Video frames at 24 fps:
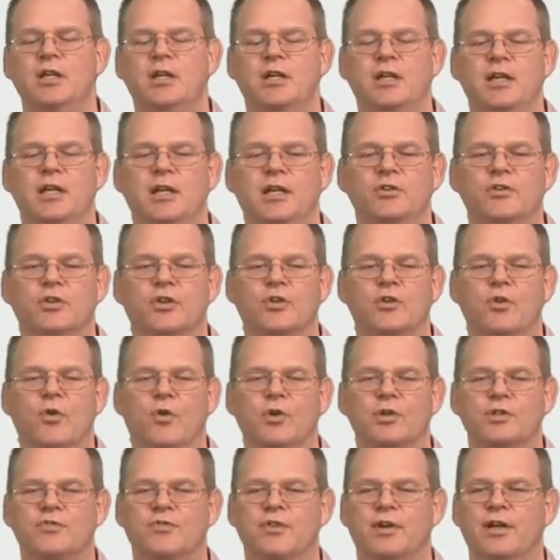in your
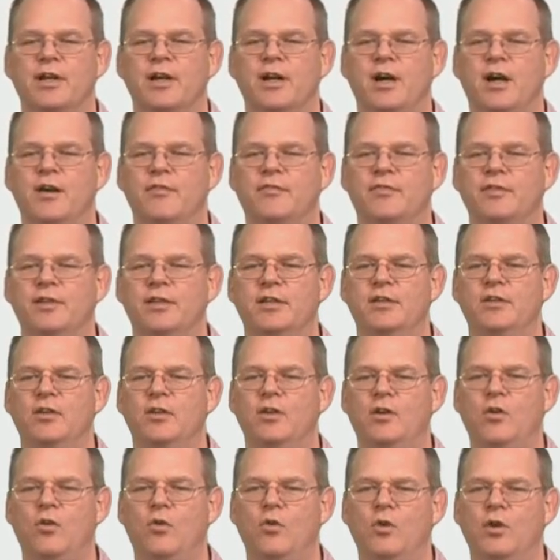course very often,
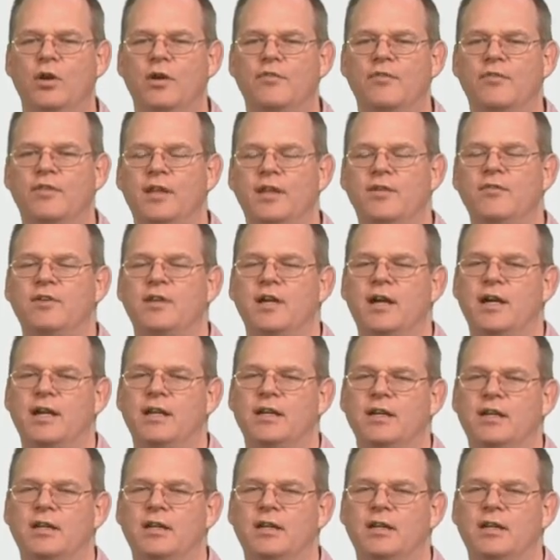or if they've got